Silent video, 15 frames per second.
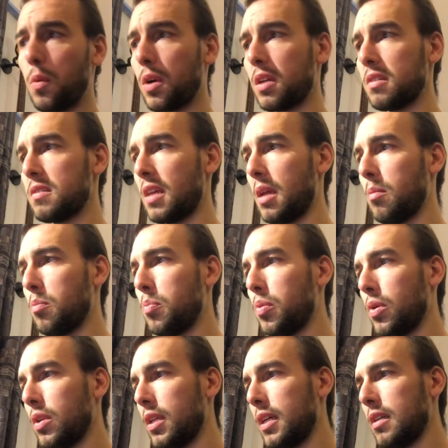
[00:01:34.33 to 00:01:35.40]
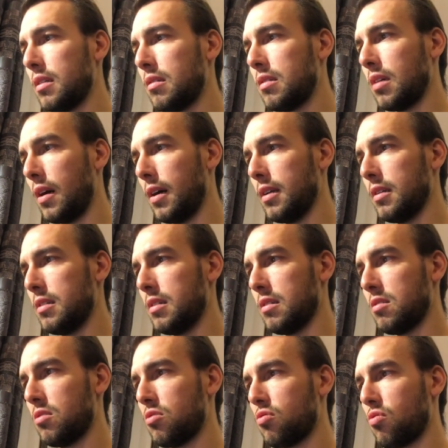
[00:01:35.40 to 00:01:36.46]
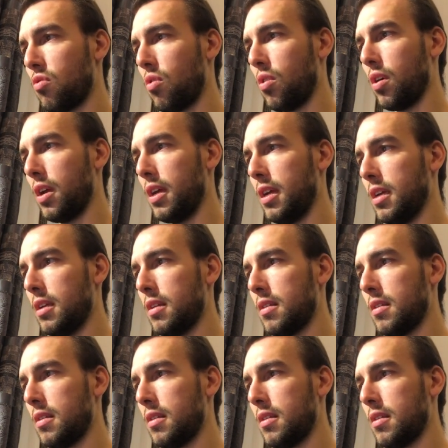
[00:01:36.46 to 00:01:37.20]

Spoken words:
we're gonna say bullet.destroy